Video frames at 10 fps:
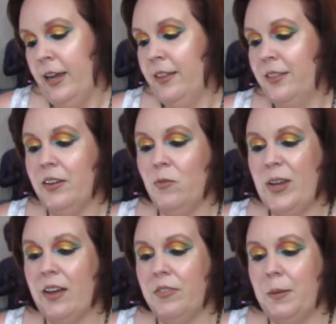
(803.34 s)
Then we
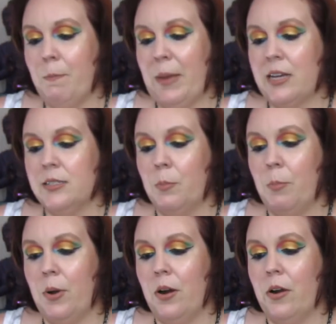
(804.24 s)
have the Mask
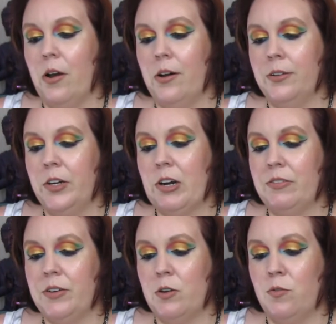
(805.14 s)
Bar
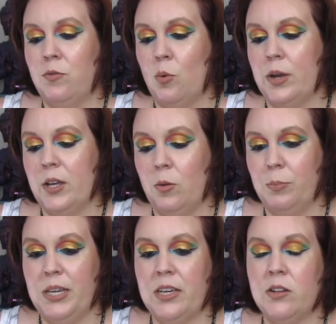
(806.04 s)
Holographic Foil
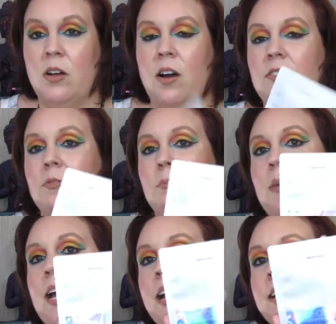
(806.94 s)
Peel Off
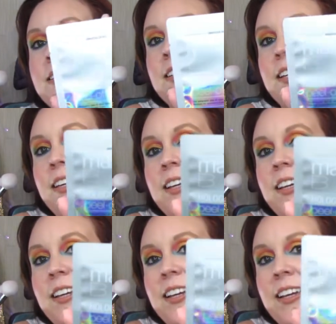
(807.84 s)
Mask.
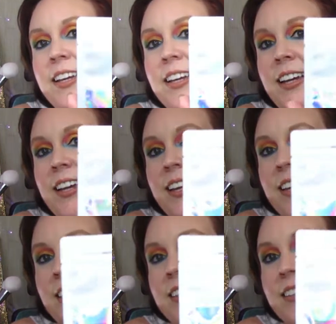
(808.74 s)

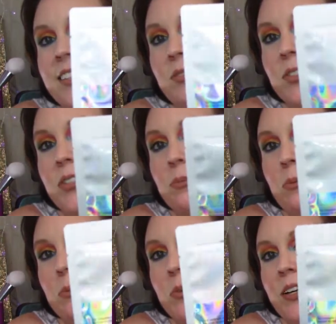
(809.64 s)
This I'm sure is
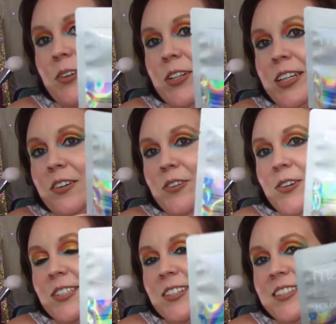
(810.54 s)
probably not really going to
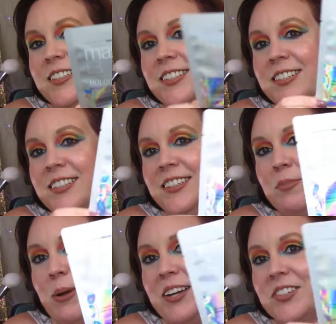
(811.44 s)
focus on since the
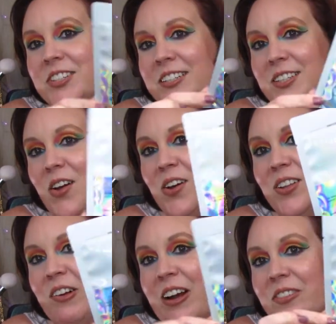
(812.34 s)
packaging is
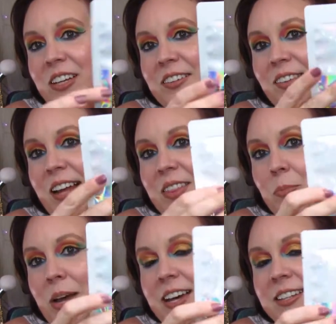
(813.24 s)
holographic like the
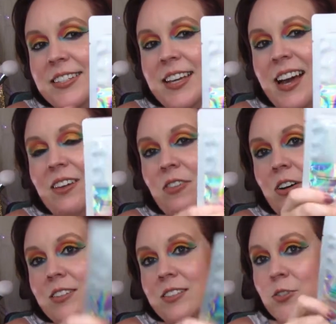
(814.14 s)
mask. I have
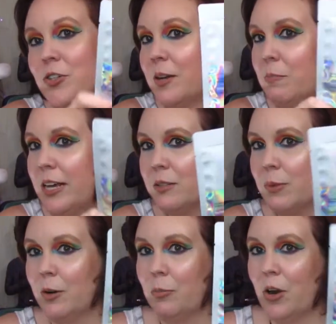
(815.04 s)
also tried Mask
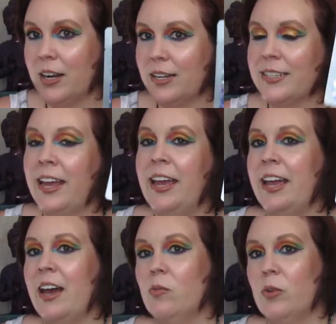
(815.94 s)
Bar products
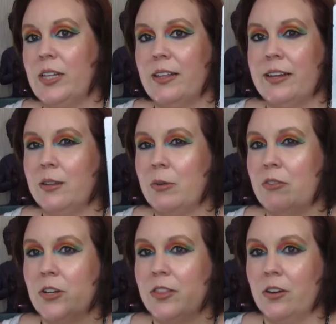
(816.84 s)
and really like them. I've
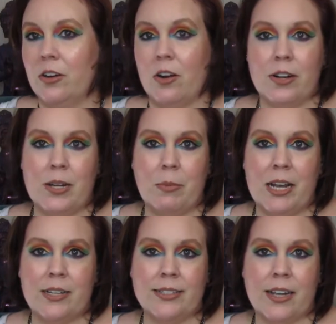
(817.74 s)
tried their Garnet
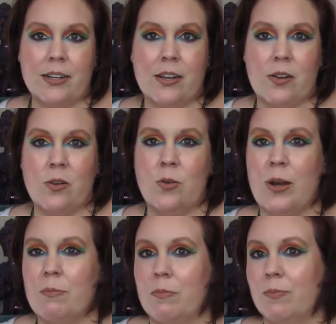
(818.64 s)
Mask. I know
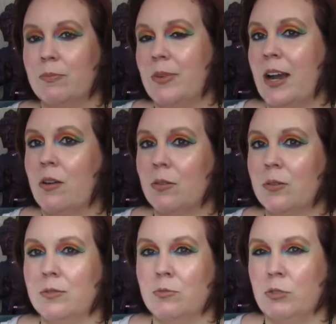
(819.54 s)
I'm not
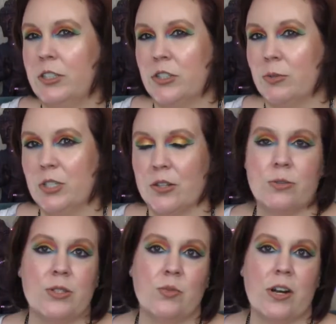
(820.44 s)
really sure which other
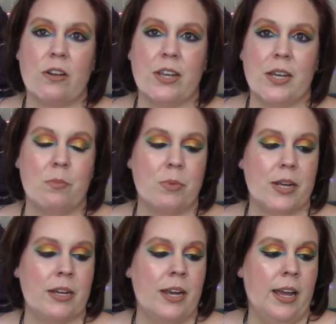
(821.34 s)
ones right offhand,
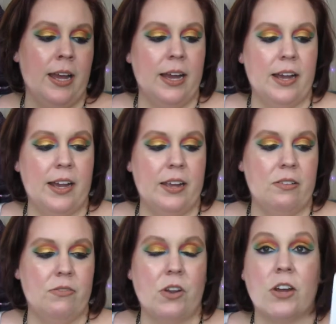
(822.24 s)
but I
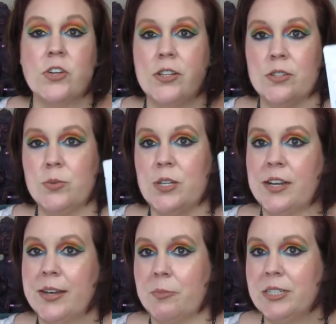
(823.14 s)
have not tried this one.
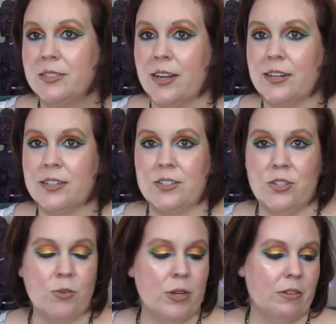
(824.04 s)
I am excited
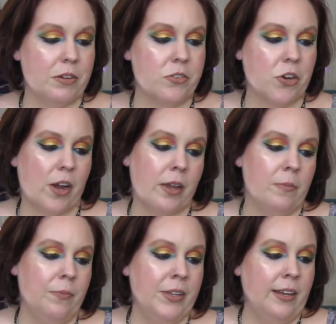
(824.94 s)
to give it a try.
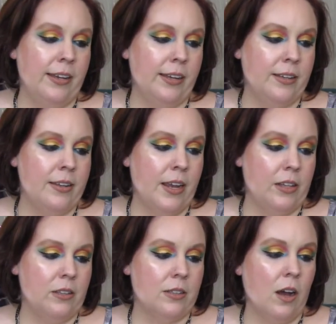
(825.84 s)
It
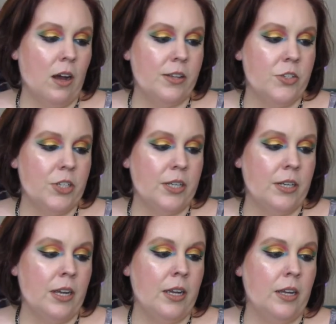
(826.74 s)
contains
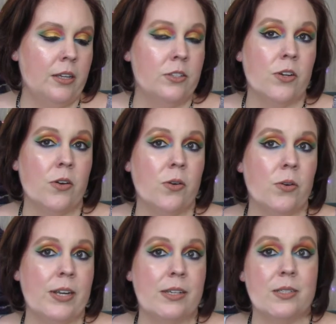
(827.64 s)
collagen,
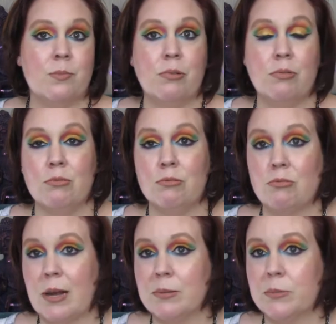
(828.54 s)
so it is
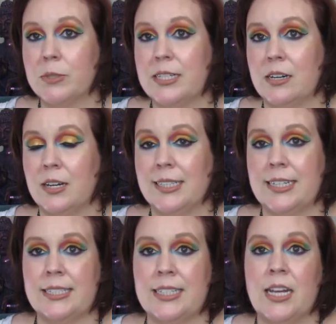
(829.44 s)
probably
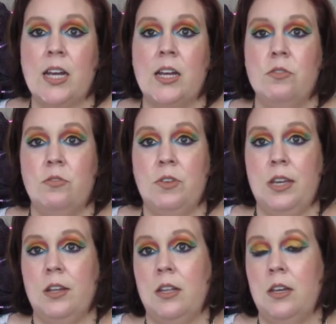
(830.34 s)
not
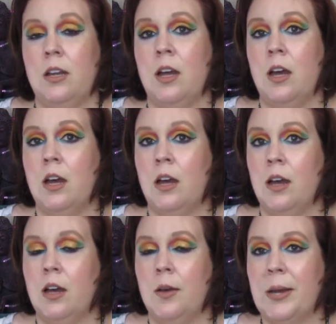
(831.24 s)
vegan.
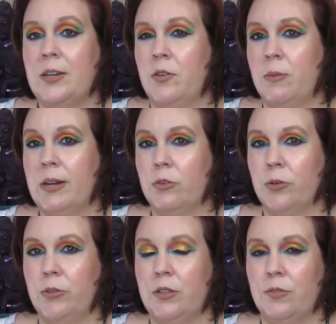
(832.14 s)
I don't know about
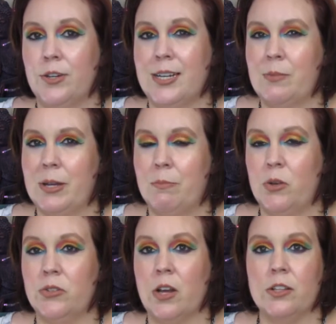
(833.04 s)
cruelty-free, but
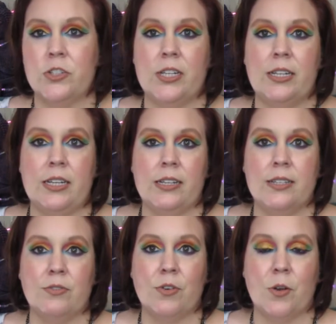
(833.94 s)
most collagen
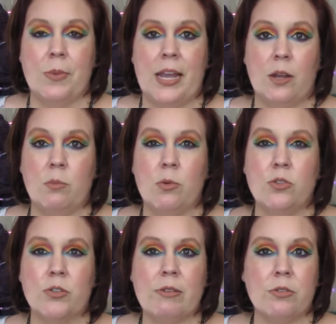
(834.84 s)
is from
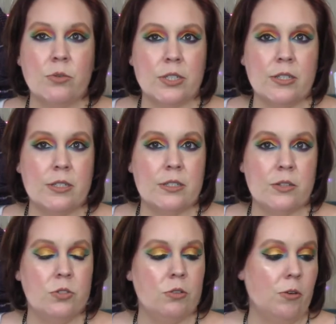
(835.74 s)
animal-derived sources,
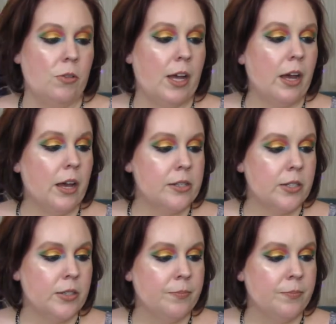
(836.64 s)
so do you know that?